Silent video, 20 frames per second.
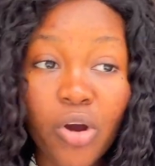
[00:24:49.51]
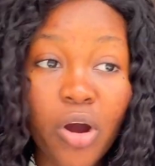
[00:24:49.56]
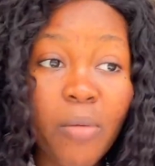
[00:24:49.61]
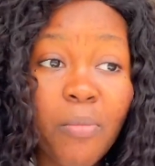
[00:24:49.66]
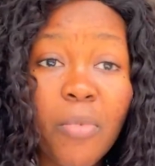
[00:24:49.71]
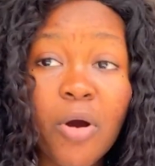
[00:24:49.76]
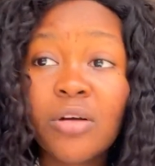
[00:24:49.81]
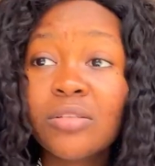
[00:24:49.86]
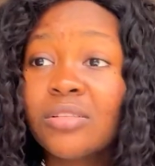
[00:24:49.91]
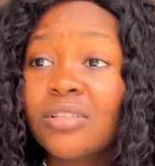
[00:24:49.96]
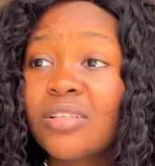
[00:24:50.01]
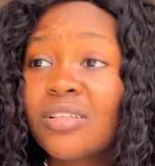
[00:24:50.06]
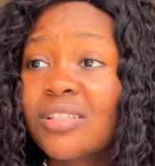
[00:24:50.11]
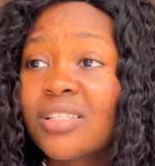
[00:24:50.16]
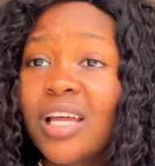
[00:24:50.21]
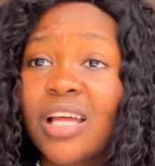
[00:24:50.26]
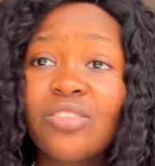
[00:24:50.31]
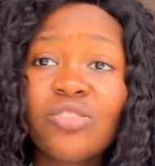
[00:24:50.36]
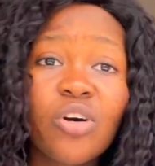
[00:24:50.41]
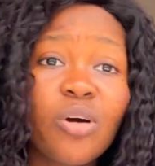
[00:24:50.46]
Come on,
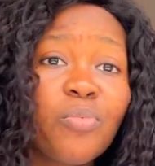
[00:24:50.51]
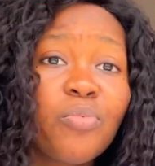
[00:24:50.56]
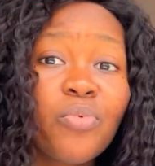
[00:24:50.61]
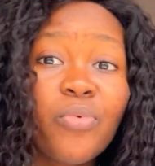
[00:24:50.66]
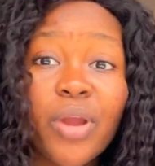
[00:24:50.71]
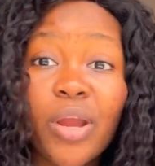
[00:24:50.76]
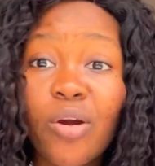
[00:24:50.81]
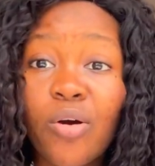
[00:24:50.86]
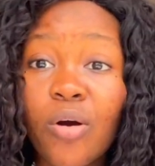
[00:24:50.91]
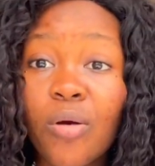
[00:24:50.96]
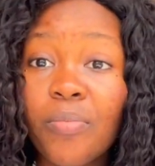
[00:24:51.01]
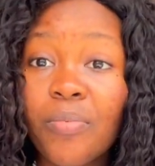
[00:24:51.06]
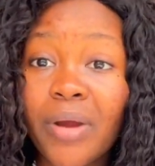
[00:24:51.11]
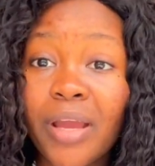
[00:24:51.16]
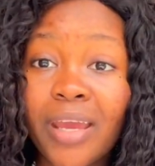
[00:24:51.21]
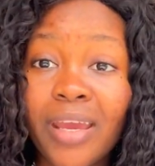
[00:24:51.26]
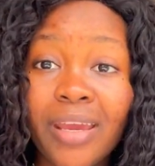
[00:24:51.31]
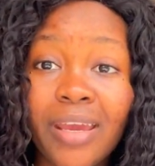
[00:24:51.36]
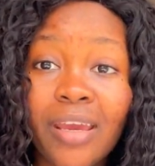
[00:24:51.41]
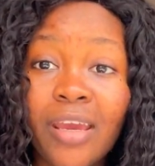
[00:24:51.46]
stand up, wake up,
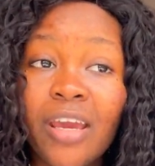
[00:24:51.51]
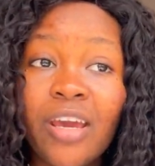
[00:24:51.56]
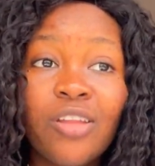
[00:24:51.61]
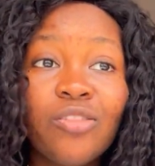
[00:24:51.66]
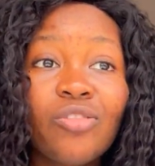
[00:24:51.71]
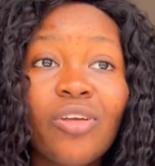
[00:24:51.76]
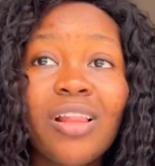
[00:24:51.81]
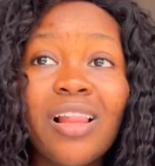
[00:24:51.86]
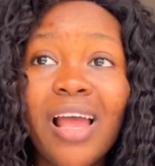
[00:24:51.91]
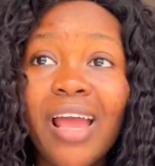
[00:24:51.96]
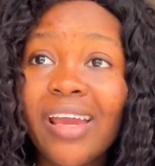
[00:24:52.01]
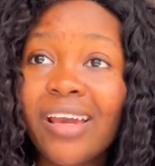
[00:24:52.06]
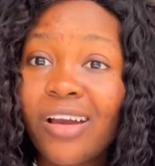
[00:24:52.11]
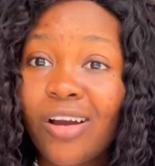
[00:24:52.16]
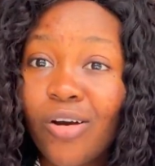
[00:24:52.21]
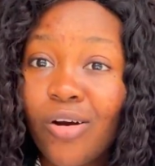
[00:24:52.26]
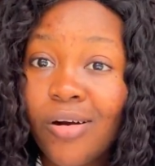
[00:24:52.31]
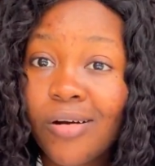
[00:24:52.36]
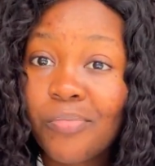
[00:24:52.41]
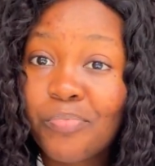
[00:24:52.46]
not like